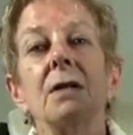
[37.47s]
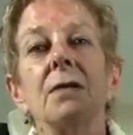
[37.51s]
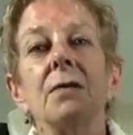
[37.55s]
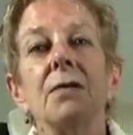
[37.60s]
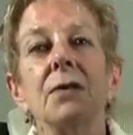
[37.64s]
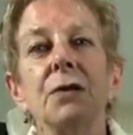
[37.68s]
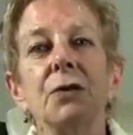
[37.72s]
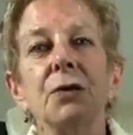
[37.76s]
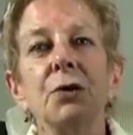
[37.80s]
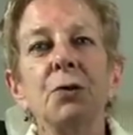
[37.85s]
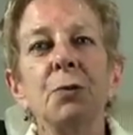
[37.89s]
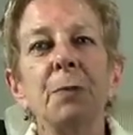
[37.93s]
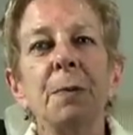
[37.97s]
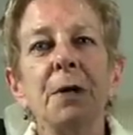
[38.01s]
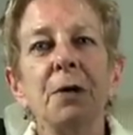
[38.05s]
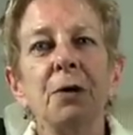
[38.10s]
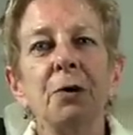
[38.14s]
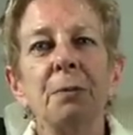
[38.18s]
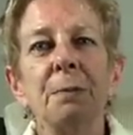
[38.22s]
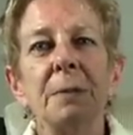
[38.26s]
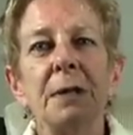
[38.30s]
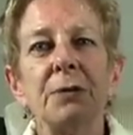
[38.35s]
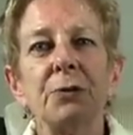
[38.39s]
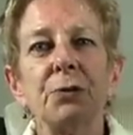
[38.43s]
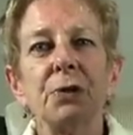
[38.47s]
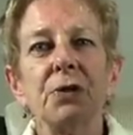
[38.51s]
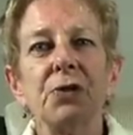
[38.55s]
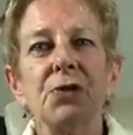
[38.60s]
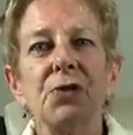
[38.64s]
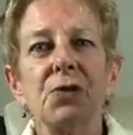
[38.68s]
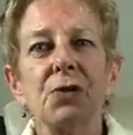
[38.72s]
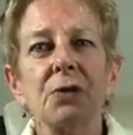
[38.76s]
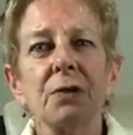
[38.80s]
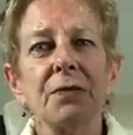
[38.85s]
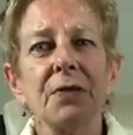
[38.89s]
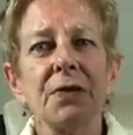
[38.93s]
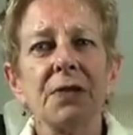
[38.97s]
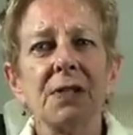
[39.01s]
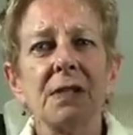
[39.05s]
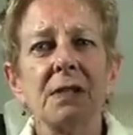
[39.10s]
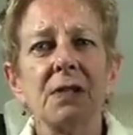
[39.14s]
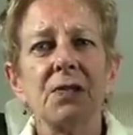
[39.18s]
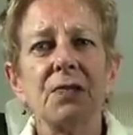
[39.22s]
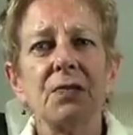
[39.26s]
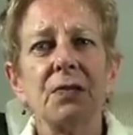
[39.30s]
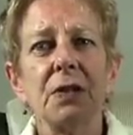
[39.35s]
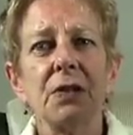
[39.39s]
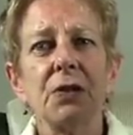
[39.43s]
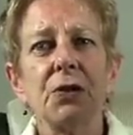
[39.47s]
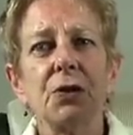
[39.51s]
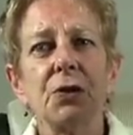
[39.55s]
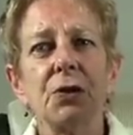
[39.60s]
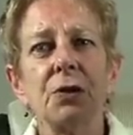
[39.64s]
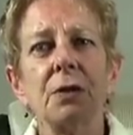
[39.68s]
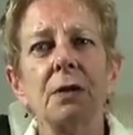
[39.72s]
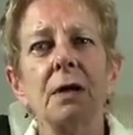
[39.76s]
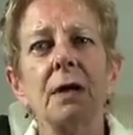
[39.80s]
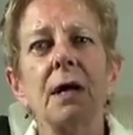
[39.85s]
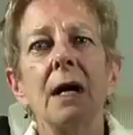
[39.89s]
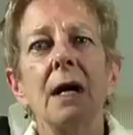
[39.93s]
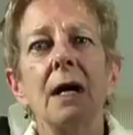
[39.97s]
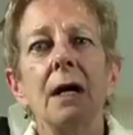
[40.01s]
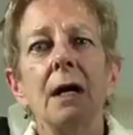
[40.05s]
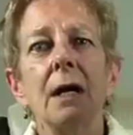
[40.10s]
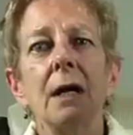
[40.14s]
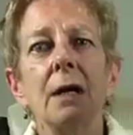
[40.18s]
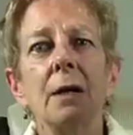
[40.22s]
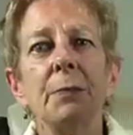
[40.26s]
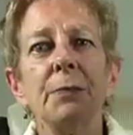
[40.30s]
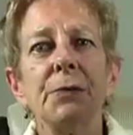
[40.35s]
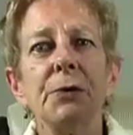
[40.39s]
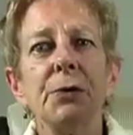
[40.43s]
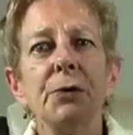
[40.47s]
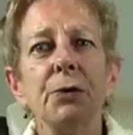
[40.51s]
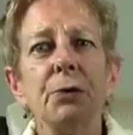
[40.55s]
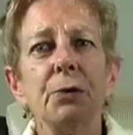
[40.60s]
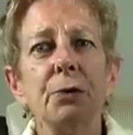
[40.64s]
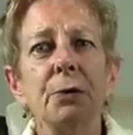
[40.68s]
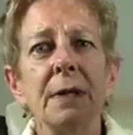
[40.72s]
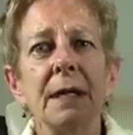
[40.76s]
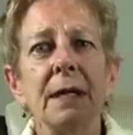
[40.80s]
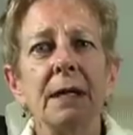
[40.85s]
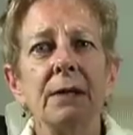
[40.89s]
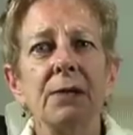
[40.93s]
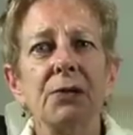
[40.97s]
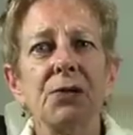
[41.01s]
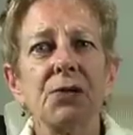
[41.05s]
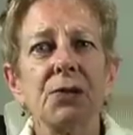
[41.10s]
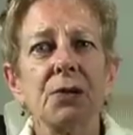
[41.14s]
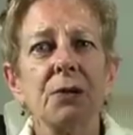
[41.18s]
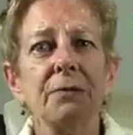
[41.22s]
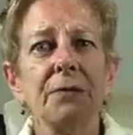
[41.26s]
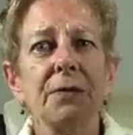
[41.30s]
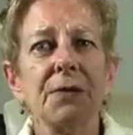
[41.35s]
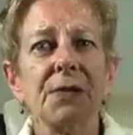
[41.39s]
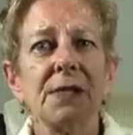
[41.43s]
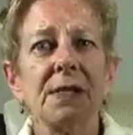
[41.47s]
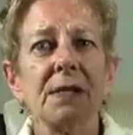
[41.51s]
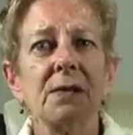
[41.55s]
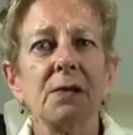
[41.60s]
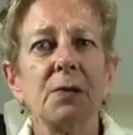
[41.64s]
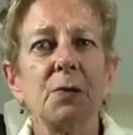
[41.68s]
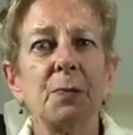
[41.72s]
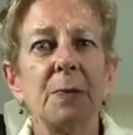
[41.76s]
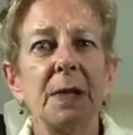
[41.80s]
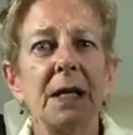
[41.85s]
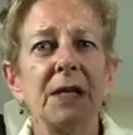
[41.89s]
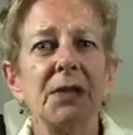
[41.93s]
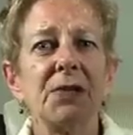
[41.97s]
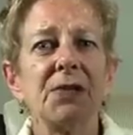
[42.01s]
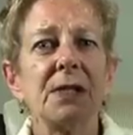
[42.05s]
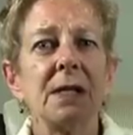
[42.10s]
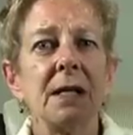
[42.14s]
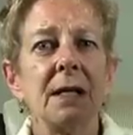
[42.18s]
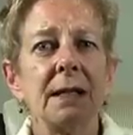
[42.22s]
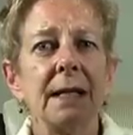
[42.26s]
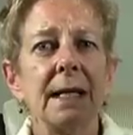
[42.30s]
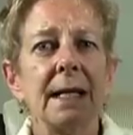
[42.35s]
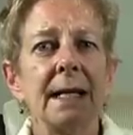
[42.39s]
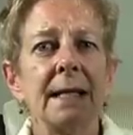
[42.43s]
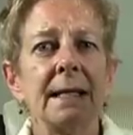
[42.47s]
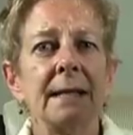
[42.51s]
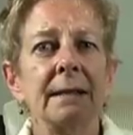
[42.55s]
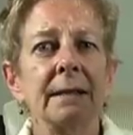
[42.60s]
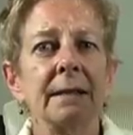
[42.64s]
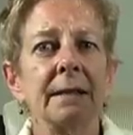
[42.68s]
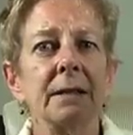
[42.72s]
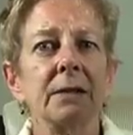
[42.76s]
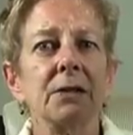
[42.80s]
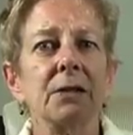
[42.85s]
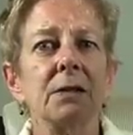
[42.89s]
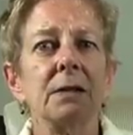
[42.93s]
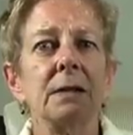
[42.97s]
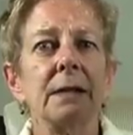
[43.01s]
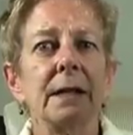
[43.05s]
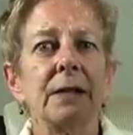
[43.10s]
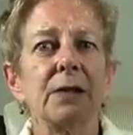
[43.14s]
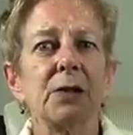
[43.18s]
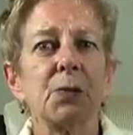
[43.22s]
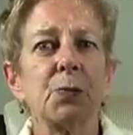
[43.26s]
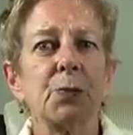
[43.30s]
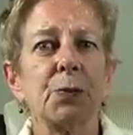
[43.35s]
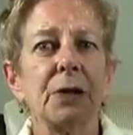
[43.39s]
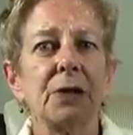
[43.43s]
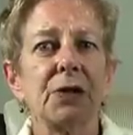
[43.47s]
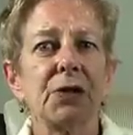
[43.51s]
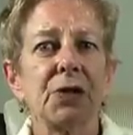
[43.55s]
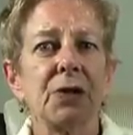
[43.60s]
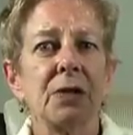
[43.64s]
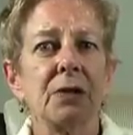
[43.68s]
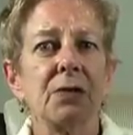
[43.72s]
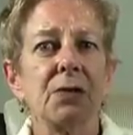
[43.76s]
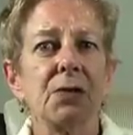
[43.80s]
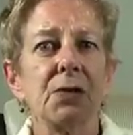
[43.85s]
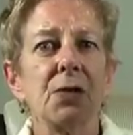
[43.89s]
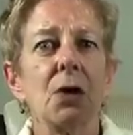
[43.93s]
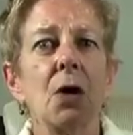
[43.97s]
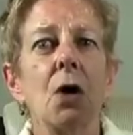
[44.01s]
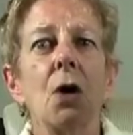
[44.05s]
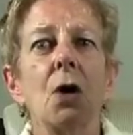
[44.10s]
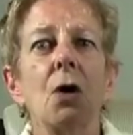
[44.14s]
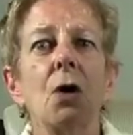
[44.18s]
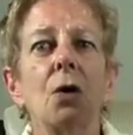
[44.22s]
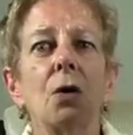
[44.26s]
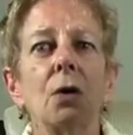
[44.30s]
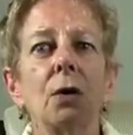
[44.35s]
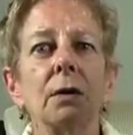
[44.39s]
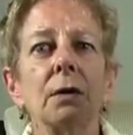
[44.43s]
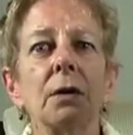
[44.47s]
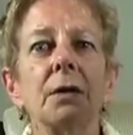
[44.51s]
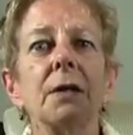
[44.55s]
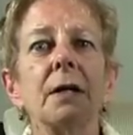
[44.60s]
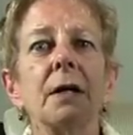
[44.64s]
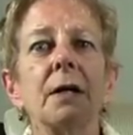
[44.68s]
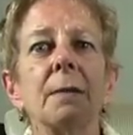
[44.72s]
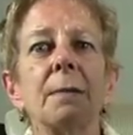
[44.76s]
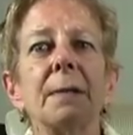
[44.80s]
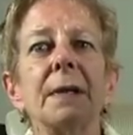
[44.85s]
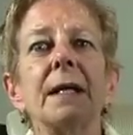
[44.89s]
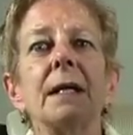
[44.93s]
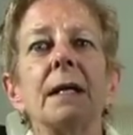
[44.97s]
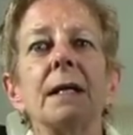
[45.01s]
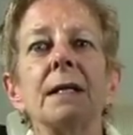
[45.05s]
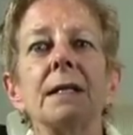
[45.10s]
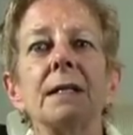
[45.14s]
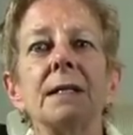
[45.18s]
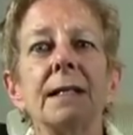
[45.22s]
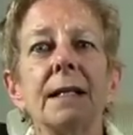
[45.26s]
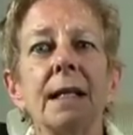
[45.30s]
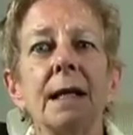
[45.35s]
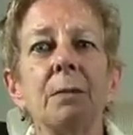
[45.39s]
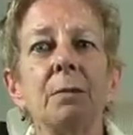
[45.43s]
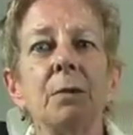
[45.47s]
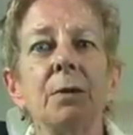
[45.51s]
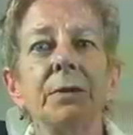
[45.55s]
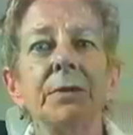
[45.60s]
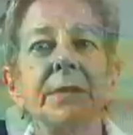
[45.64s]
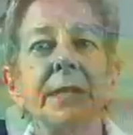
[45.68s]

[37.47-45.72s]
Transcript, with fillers: The new parametric surfaces feature helps you create surfaces based on analytical expressions or look up table